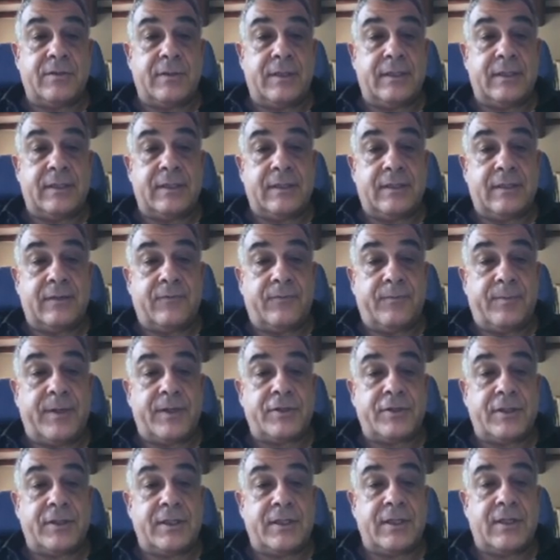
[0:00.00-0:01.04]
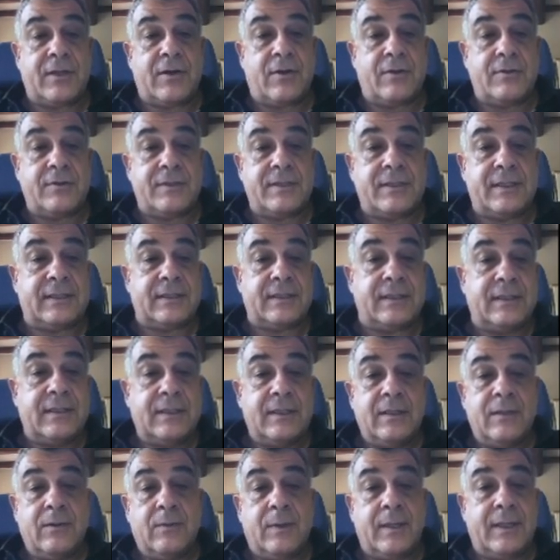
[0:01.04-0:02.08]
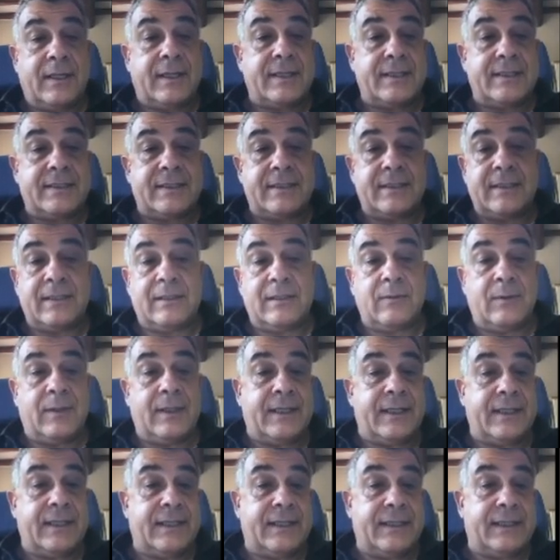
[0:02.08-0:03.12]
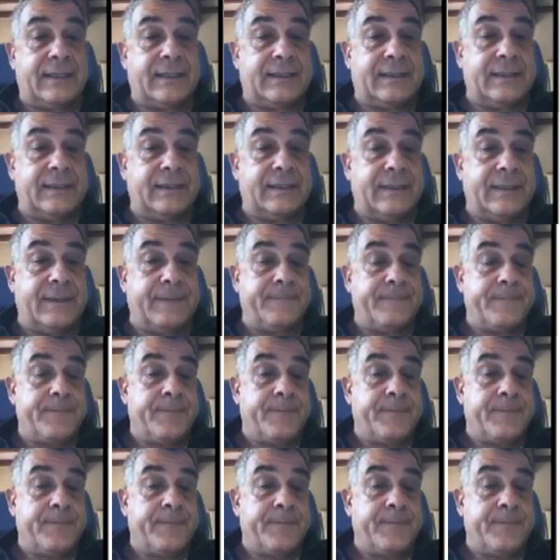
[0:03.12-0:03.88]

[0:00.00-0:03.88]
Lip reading: and if pressure is constant, one can see that one can get the